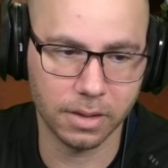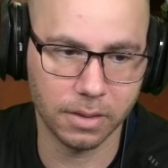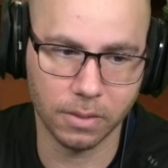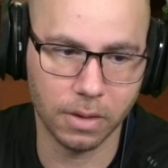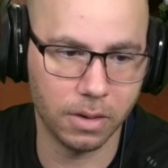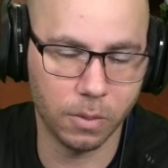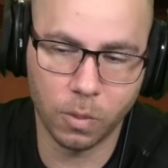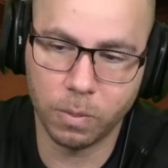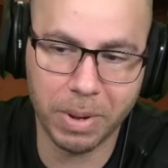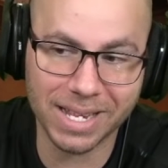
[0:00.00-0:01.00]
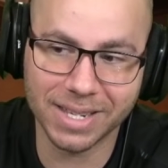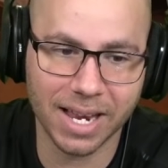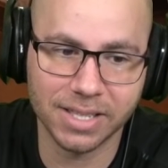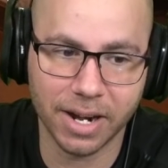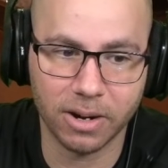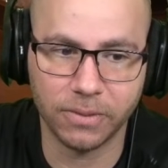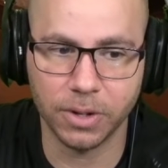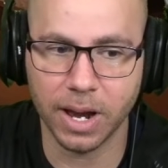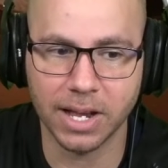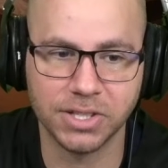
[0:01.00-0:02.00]
Best case scenario for you
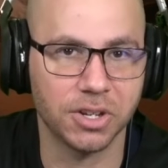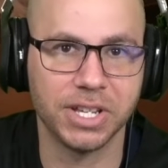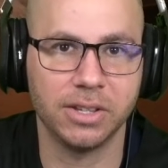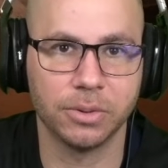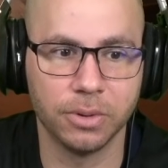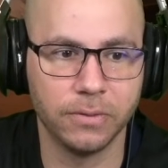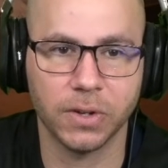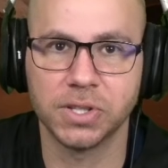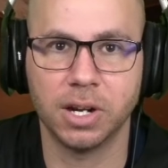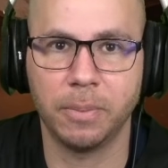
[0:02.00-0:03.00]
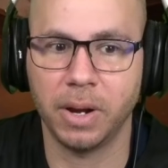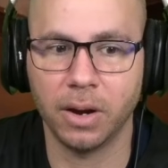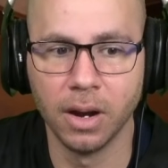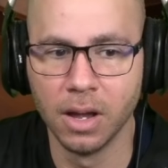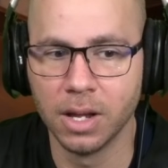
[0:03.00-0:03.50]
guys, y'all take the roof. Y'all sit up here.